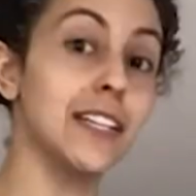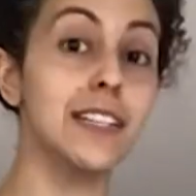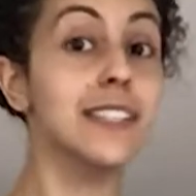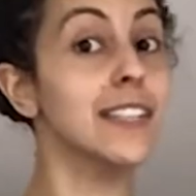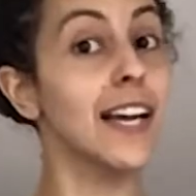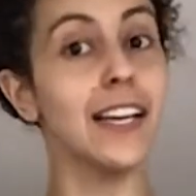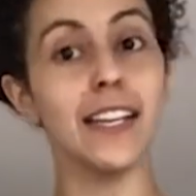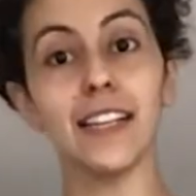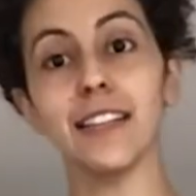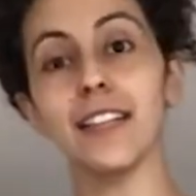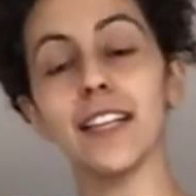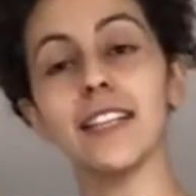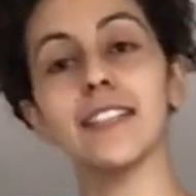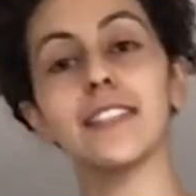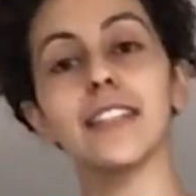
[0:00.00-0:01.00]
excited,
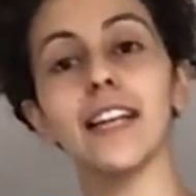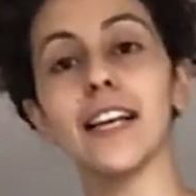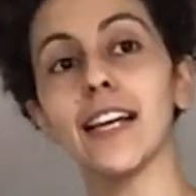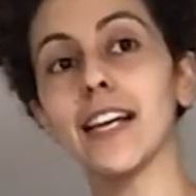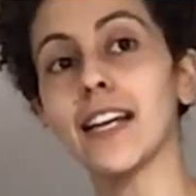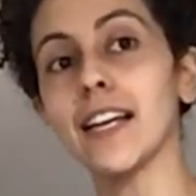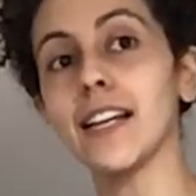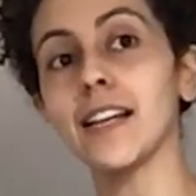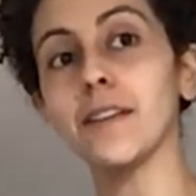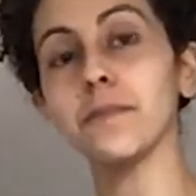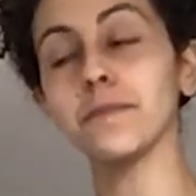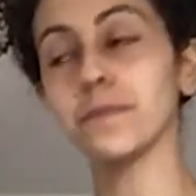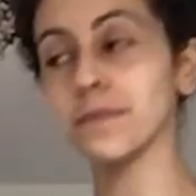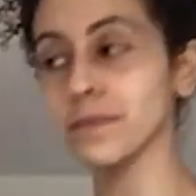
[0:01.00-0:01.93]
like say